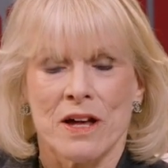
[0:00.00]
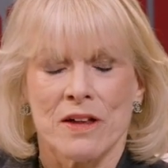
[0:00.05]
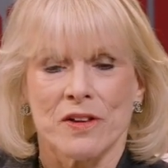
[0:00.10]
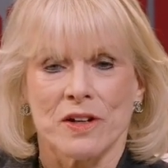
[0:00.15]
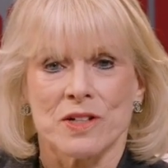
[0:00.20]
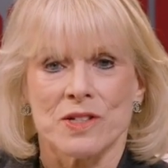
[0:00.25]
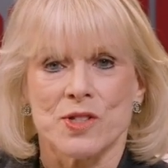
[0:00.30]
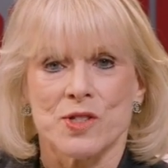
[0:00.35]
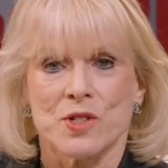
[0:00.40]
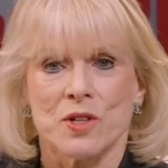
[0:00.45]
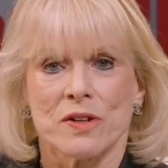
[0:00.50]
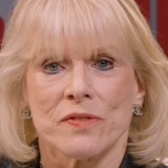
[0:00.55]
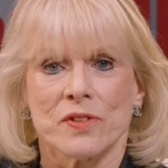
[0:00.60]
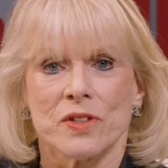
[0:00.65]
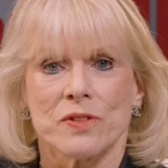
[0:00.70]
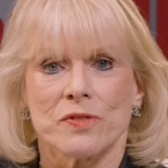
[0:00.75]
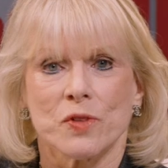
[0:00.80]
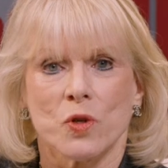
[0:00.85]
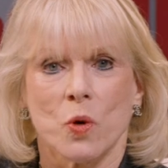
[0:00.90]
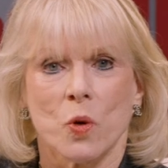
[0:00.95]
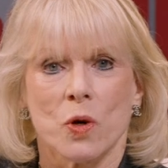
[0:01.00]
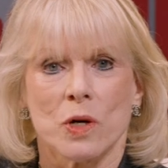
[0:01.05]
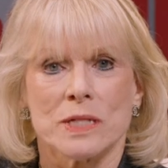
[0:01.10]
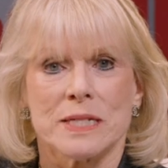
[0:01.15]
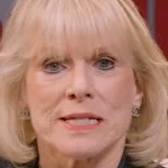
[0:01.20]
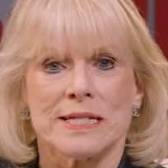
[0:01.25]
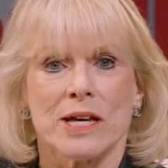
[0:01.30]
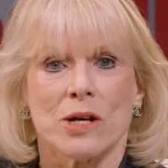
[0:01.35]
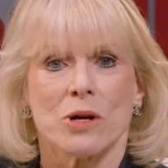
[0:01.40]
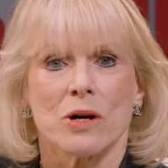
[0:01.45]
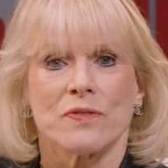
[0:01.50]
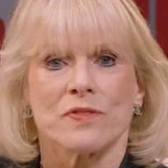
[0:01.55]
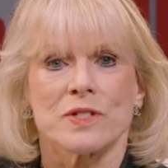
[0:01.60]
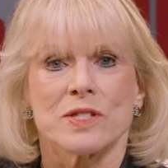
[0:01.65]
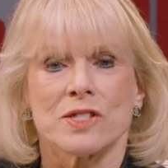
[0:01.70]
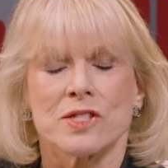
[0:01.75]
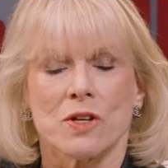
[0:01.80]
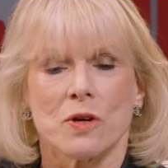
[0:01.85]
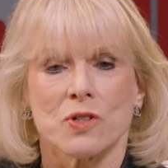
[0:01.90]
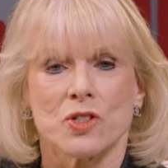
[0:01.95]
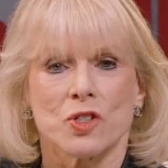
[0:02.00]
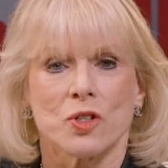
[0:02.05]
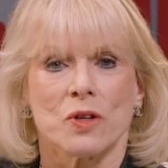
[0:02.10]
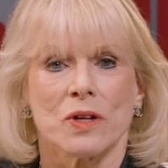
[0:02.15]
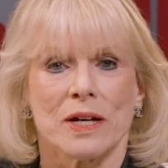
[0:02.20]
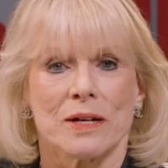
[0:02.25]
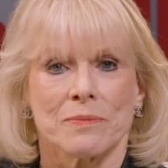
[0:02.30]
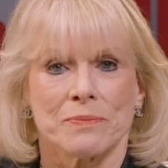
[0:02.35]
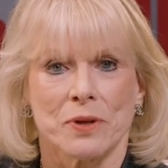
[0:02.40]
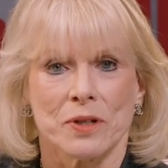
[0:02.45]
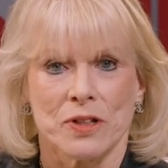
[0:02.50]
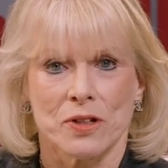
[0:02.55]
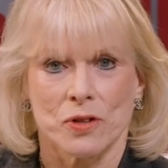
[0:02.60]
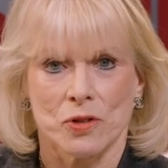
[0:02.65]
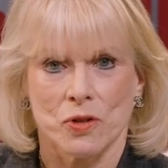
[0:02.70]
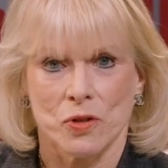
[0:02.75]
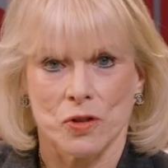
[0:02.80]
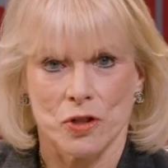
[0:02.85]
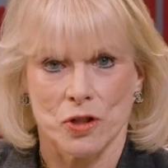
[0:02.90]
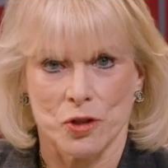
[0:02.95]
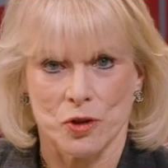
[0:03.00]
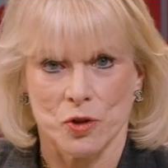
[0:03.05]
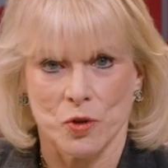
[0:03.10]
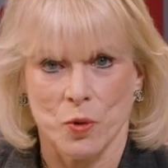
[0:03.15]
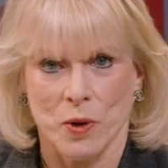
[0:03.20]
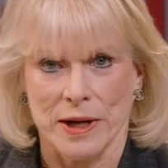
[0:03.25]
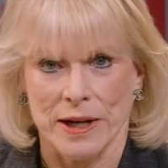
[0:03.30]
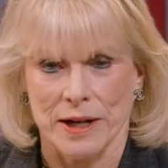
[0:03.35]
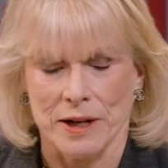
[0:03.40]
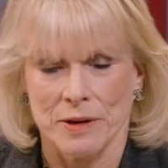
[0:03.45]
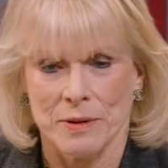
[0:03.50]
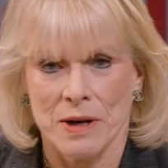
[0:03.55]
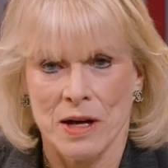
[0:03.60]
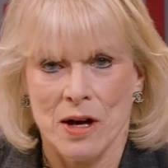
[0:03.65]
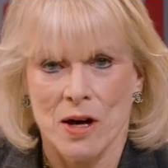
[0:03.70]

the conservative court set off a social and political earthquake.